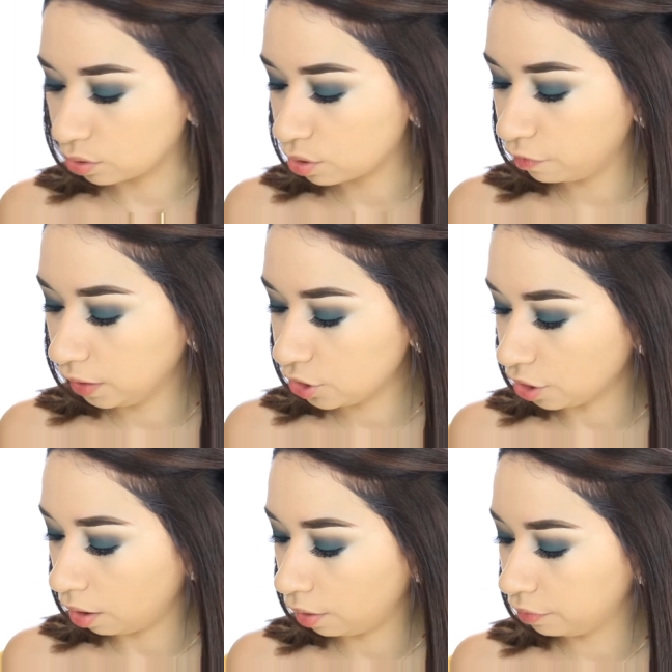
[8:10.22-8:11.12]
so to finish
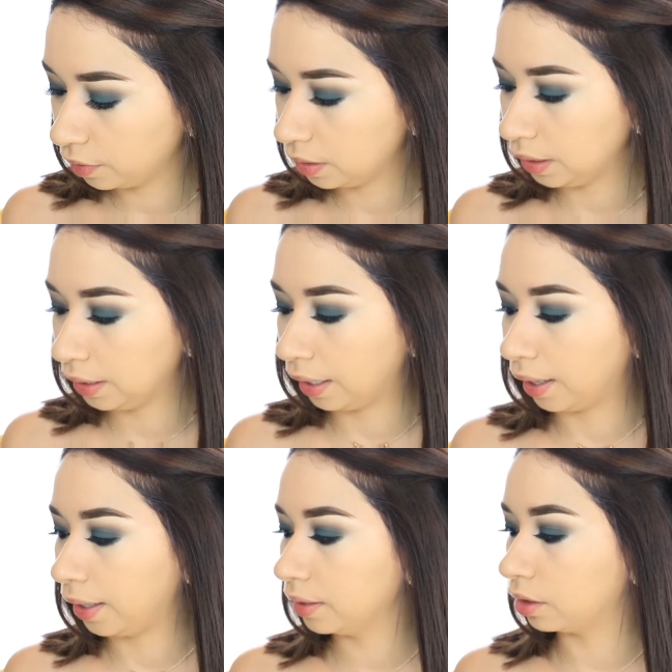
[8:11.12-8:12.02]
off the
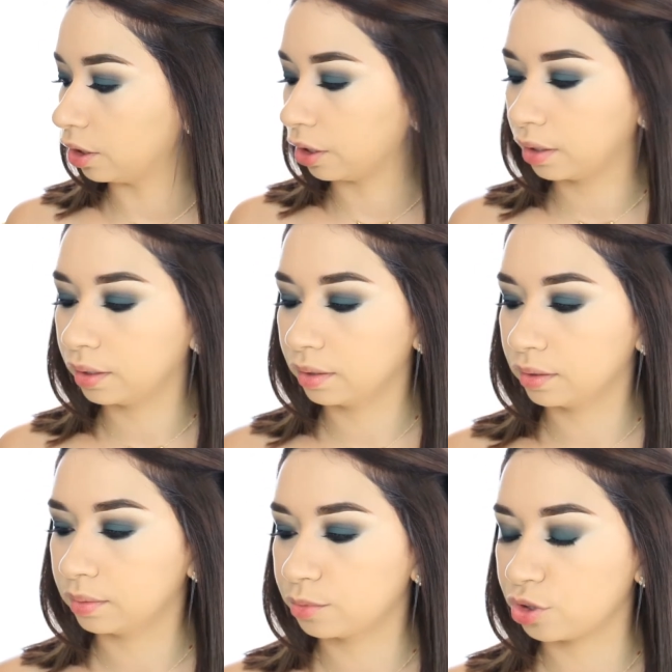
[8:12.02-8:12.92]
eye look,
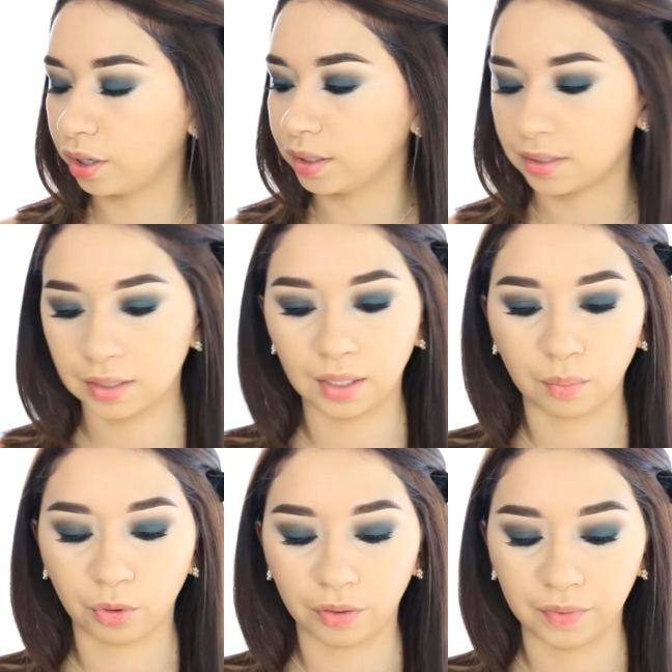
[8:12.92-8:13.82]
I'm trying not to
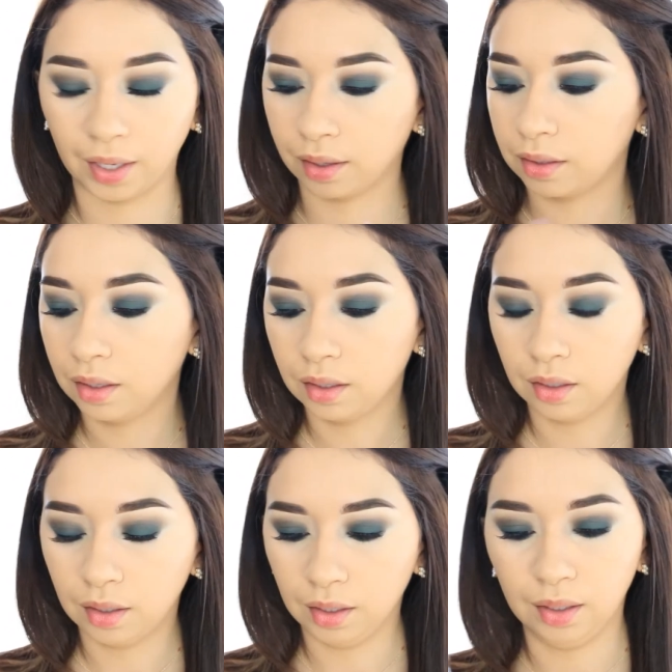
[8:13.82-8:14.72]
get more of that
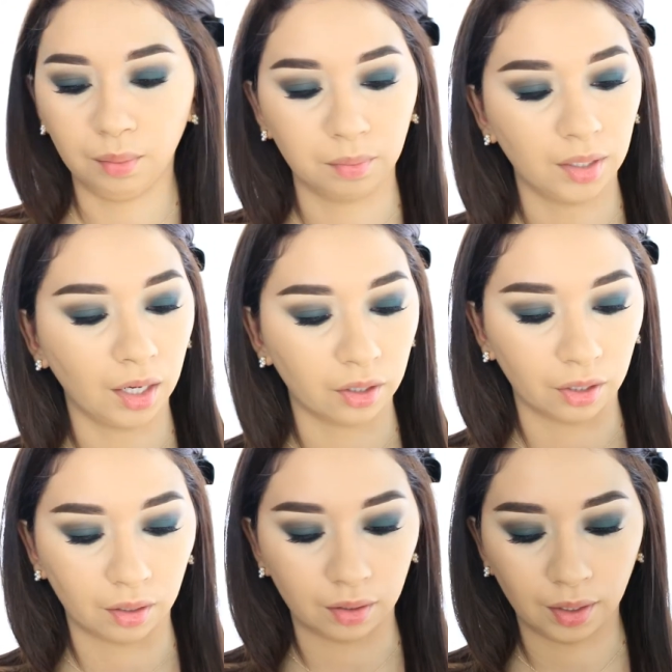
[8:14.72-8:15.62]

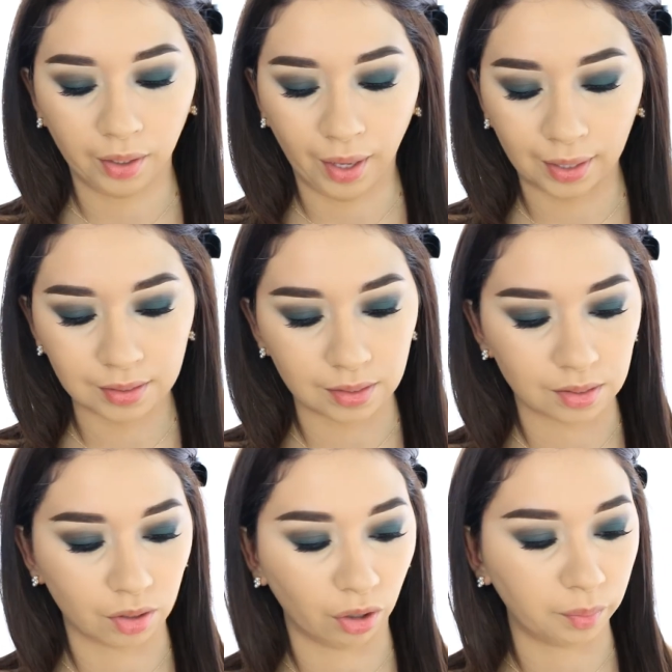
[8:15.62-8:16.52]
color
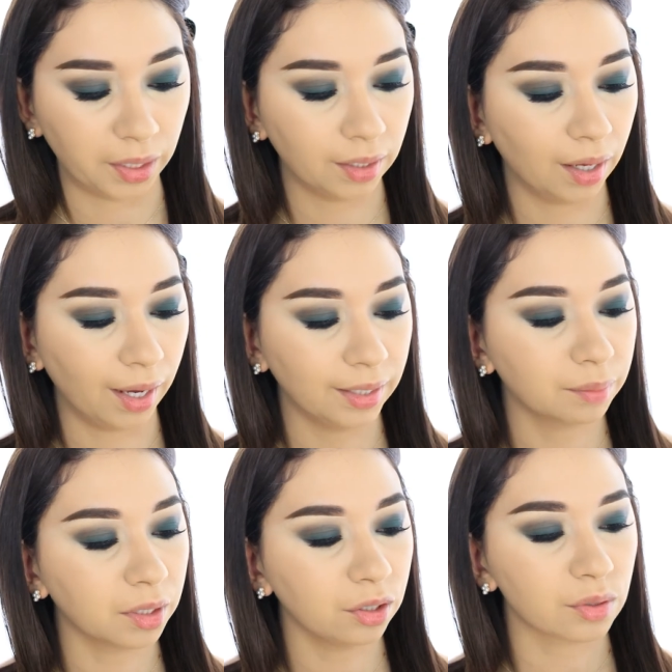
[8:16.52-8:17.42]
Axis on me. I am
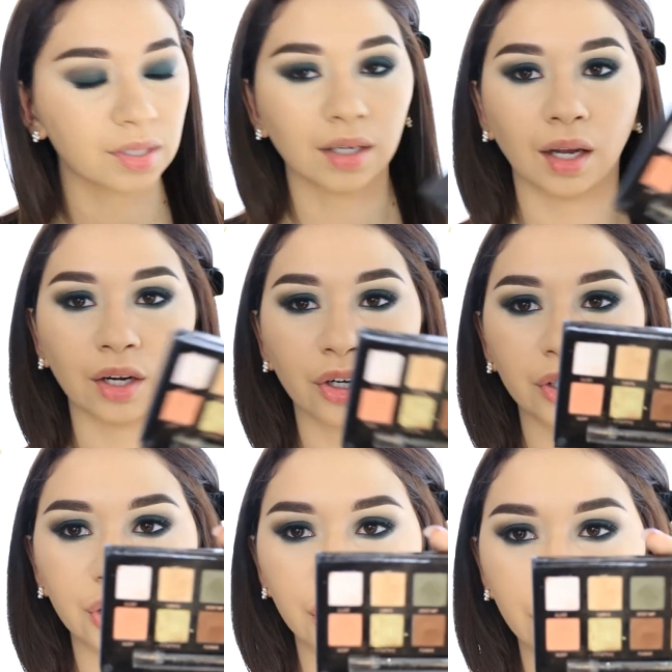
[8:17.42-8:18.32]
going to use the color
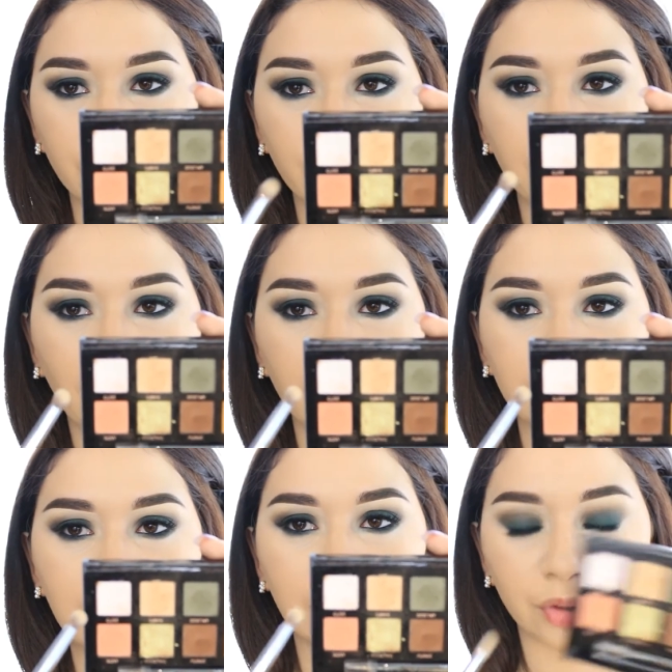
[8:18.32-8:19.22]
Cube on
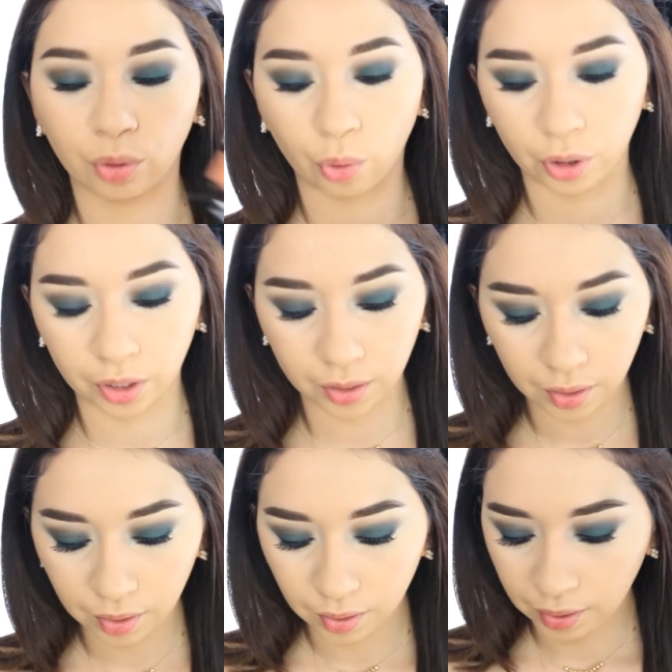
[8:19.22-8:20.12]
the inner corner,
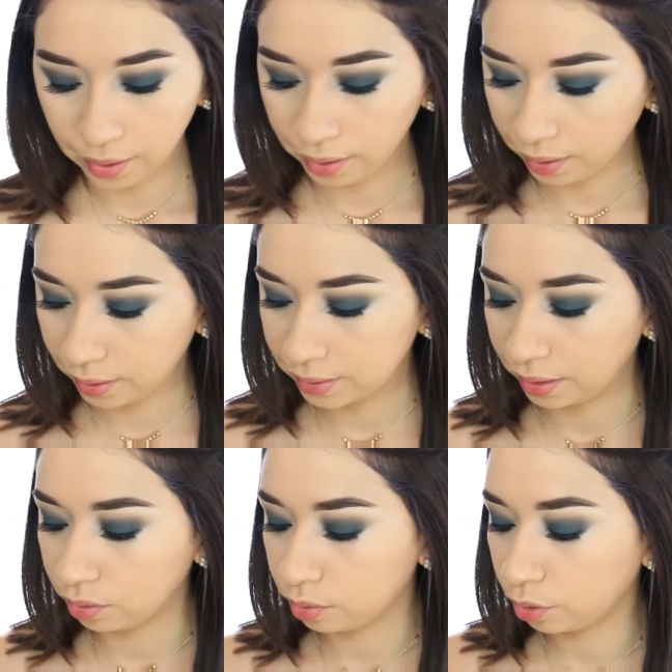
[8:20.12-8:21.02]
and
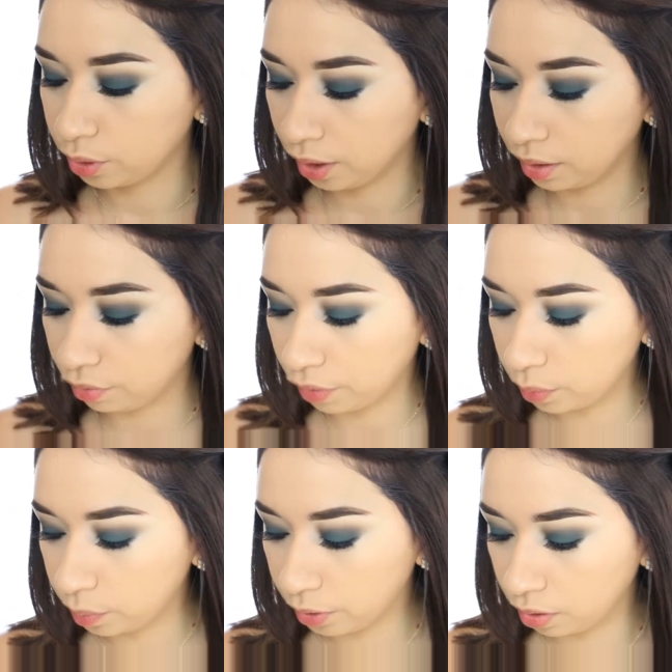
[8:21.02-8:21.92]
I don't know yet if I
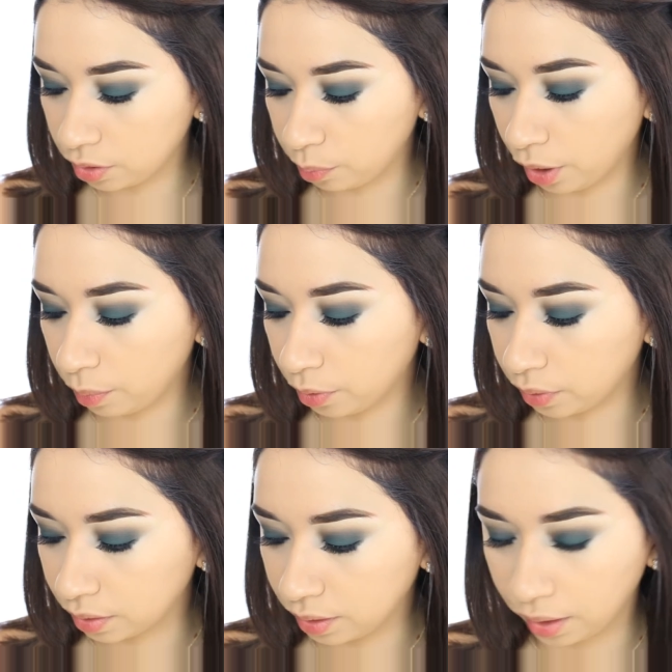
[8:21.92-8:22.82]
want to put it on the brow
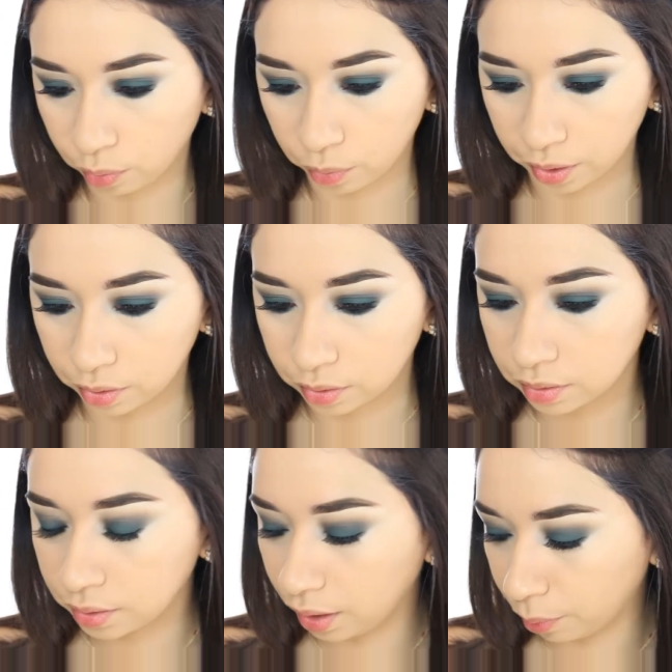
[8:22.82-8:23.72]
bone. I think I will.
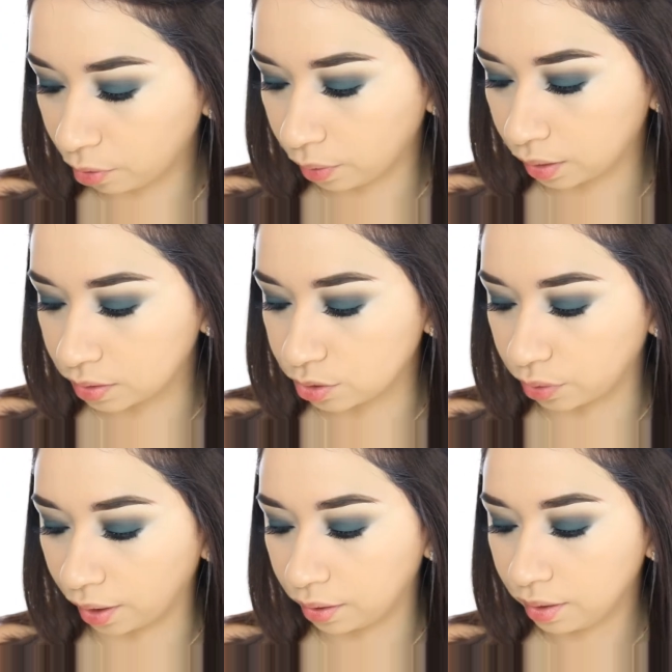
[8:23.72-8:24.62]
Yeah, I'm going to go ahead and do
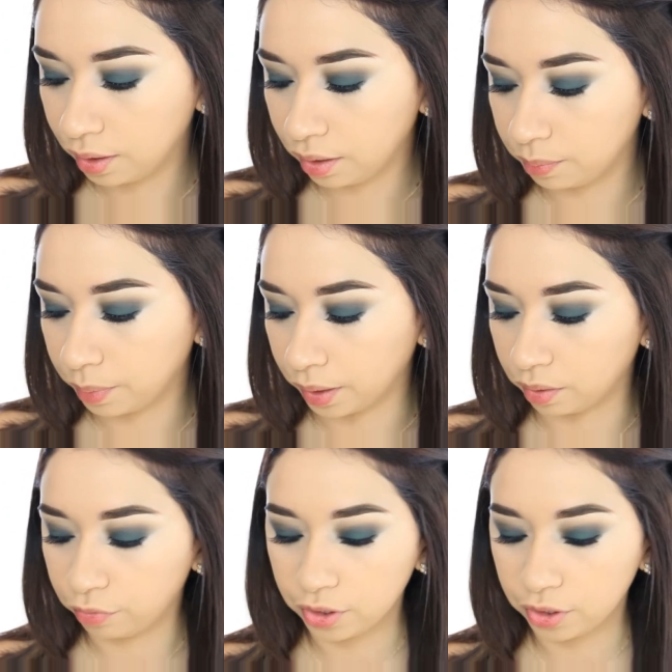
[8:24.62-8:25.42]
that, but